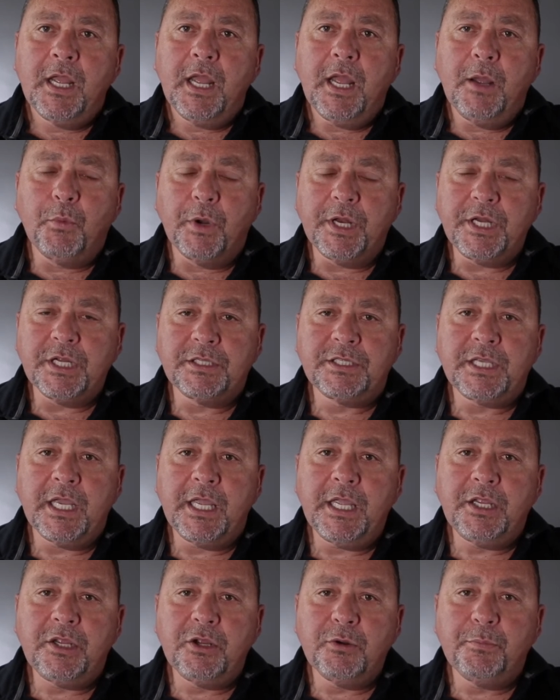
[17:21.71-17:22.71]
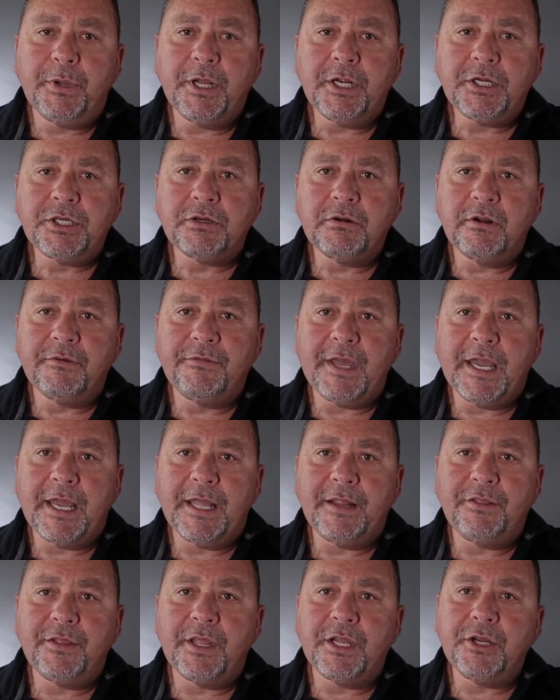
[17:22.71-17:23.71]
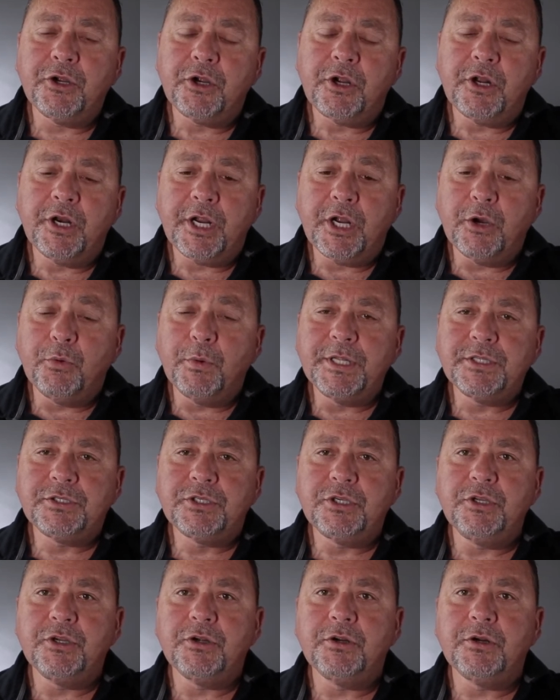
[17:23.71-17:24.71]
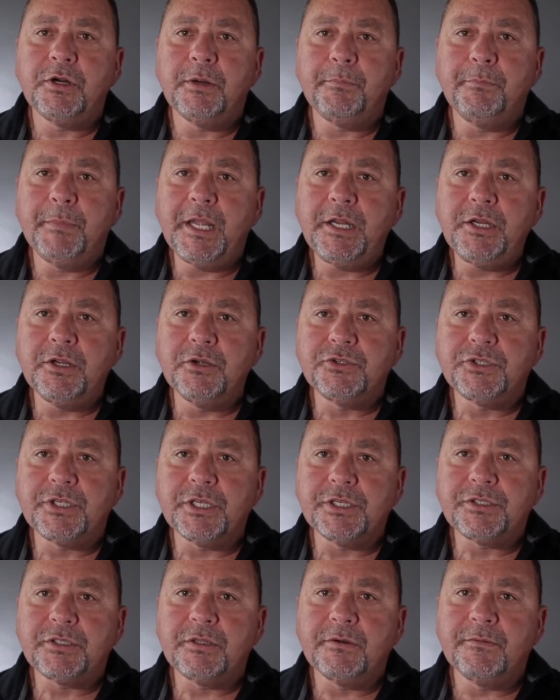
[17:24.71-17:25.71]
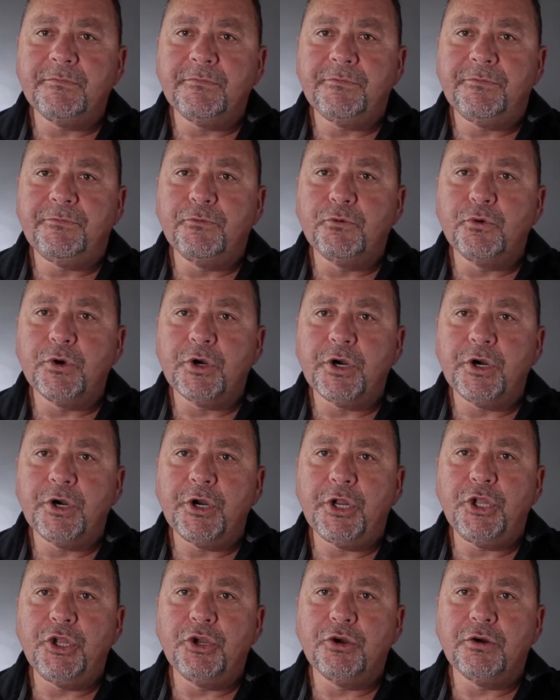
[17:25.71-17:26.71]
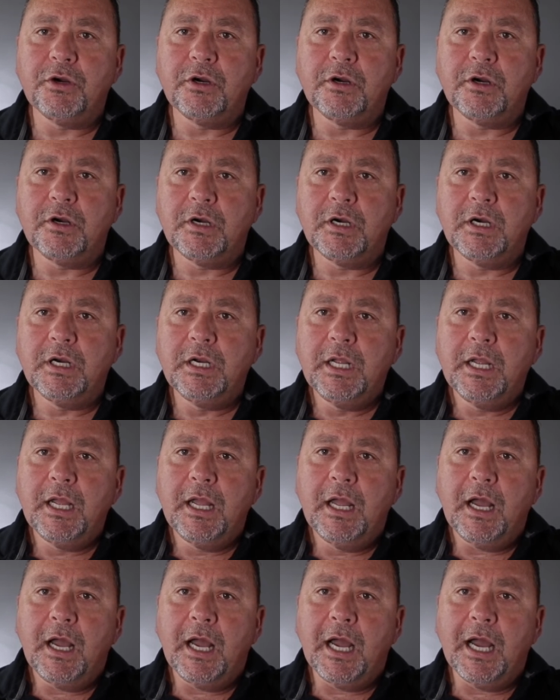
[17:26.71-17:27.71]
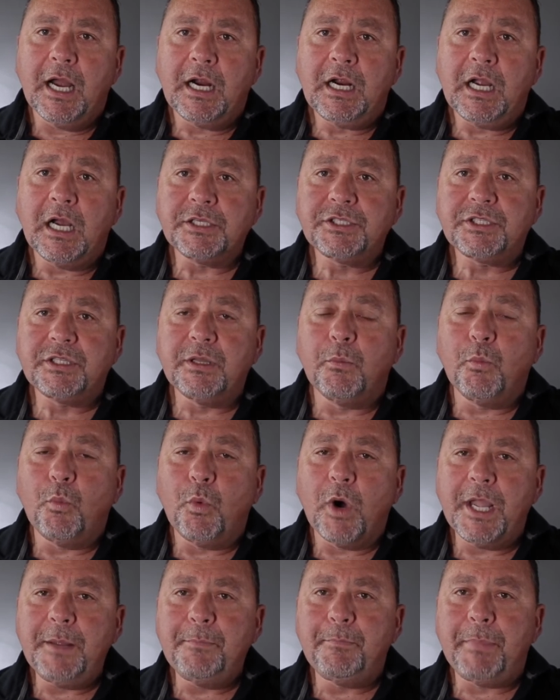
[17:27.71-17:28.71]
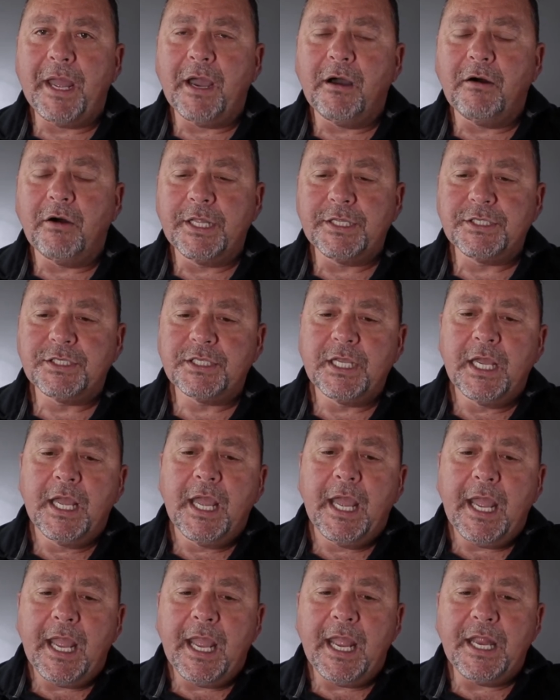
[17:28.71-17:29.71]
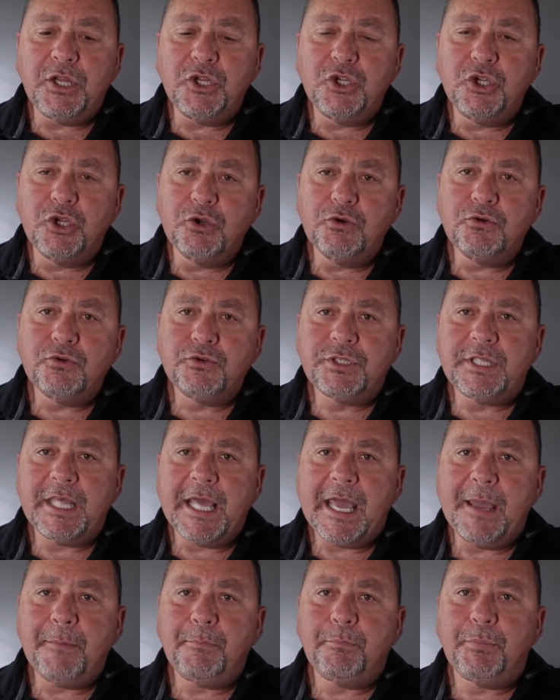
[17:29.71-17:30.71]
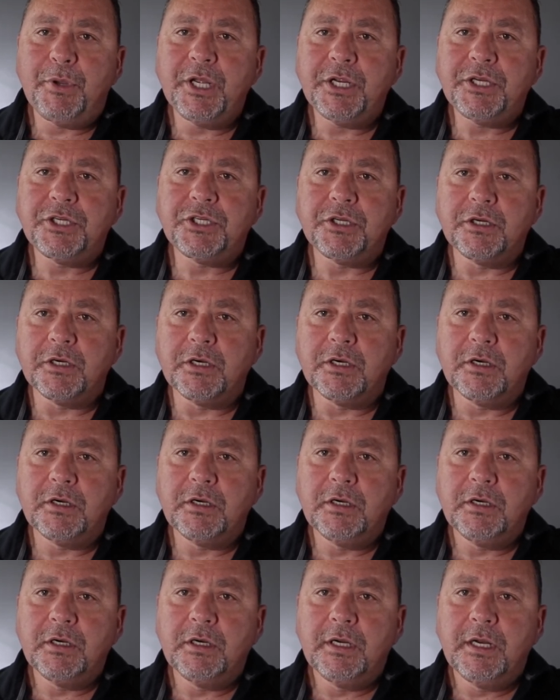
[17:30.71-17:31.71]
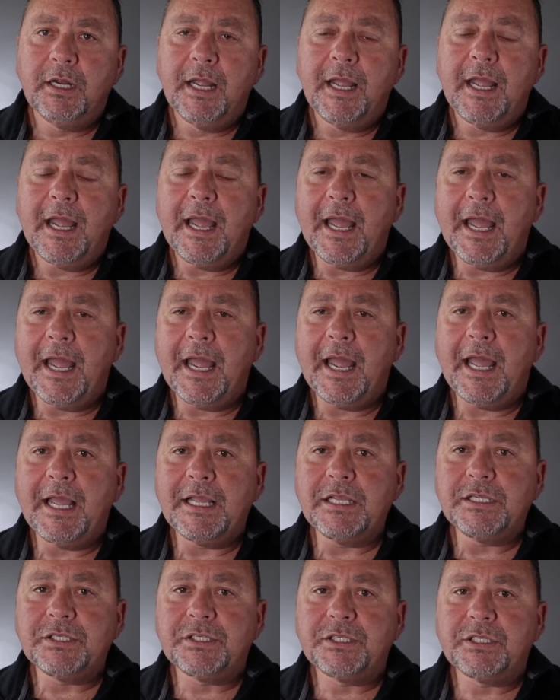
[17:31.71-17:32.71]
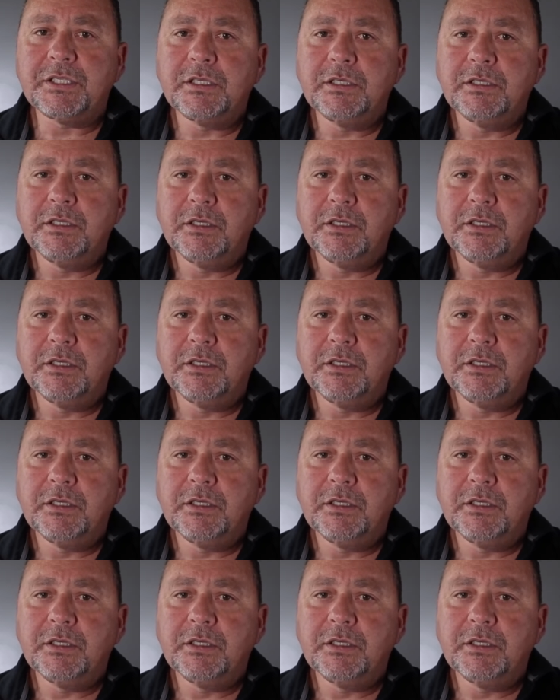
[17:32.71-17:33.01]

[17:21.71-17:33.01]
And when you take your picture of that, then you're going to go into your menu system for your custom white balance and use that picture as